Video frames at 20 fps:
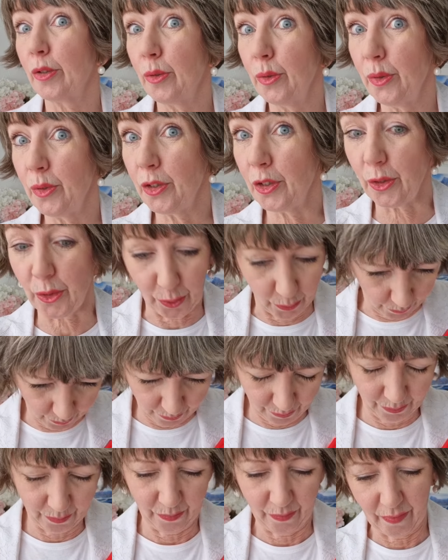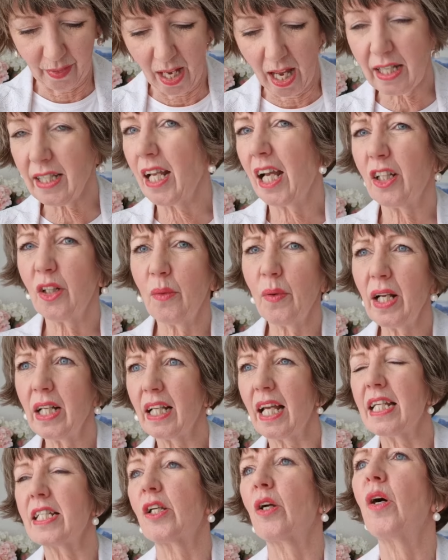Who knew? And I quite
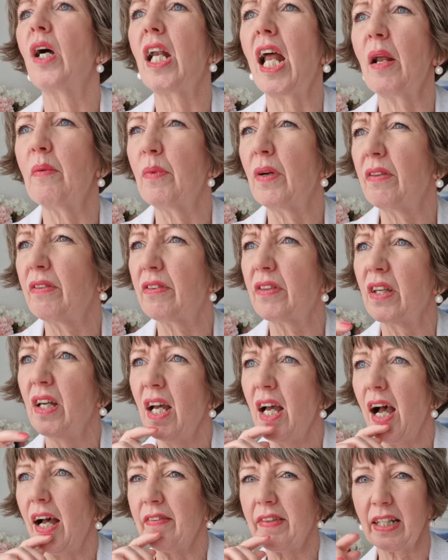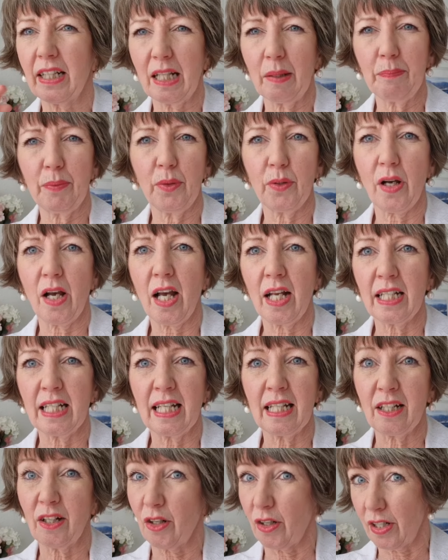liked it. I think they put
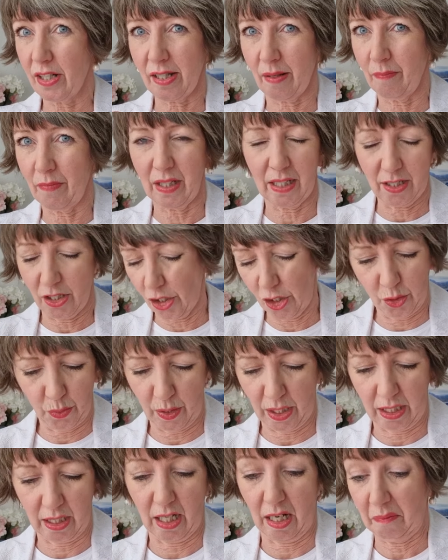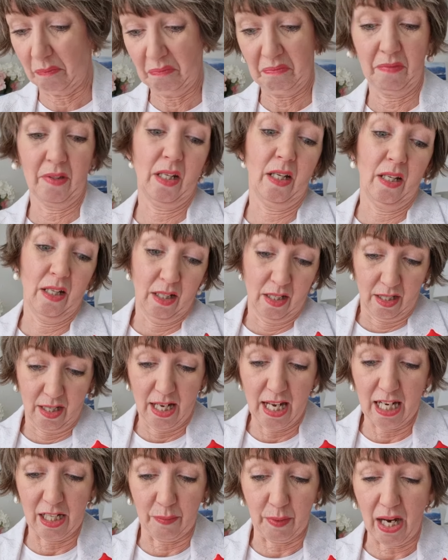honey in it or something to sweeten it.
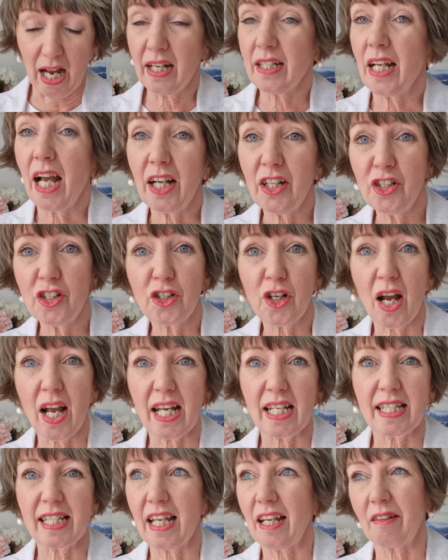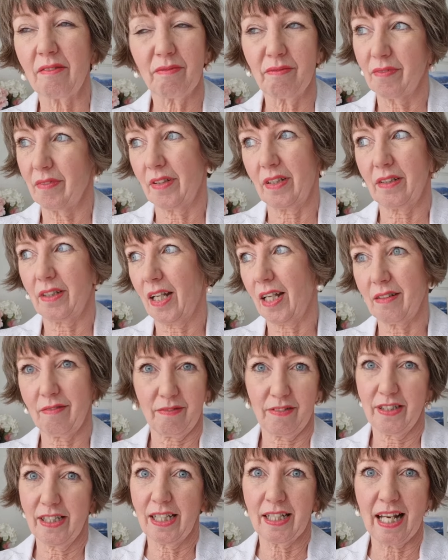Anyway, I tried it.
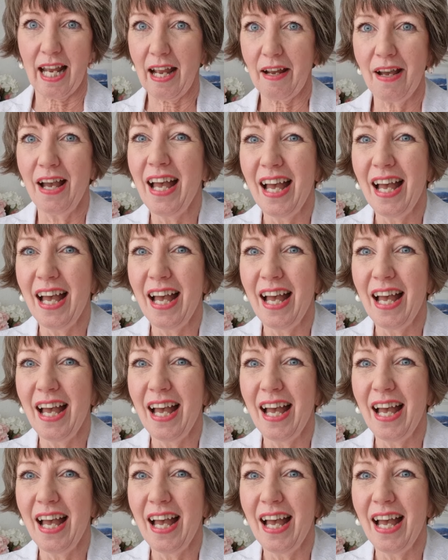Don't